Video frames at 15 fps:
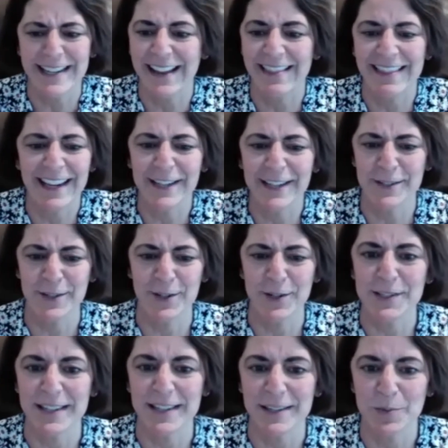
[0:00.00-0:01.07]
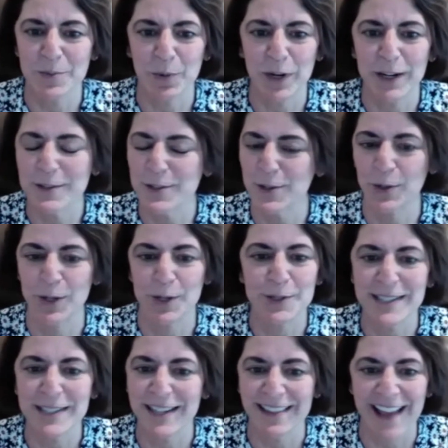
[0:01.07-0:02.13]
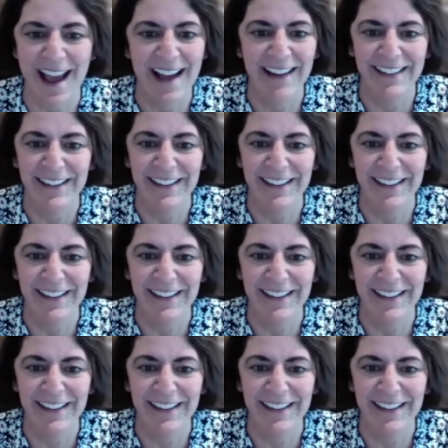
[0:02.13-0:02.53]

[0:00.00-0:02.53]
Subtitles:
And I think as nurses, we're so used to that.